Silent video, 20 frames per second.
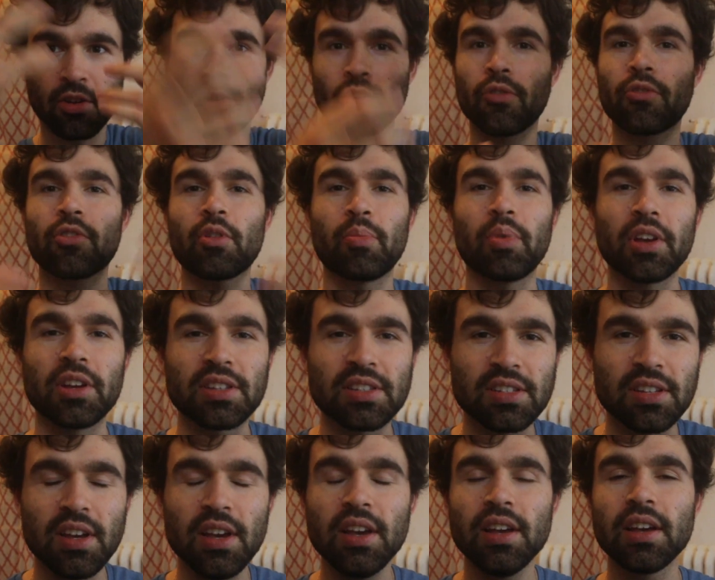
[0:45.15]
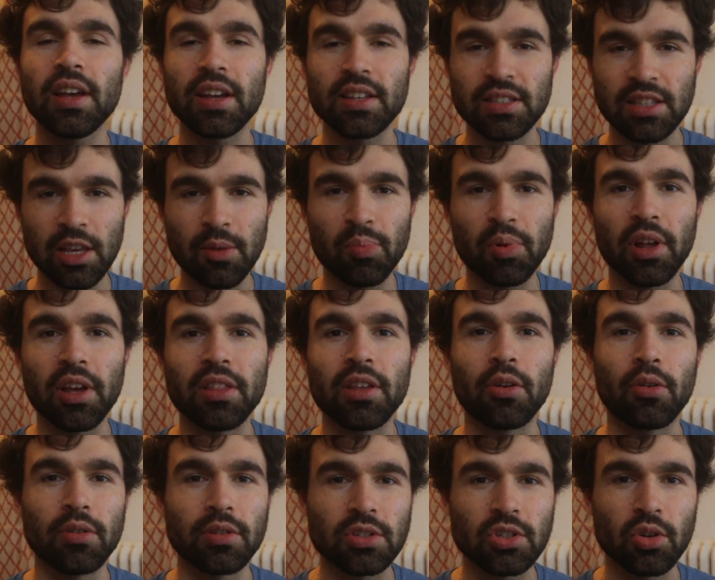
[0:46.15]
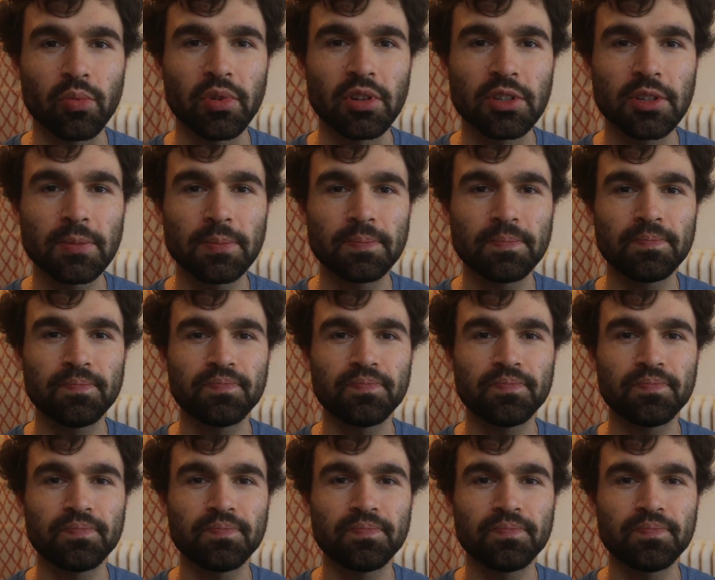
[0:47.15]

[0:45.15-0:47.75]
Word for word: all over the place as they play their instrument.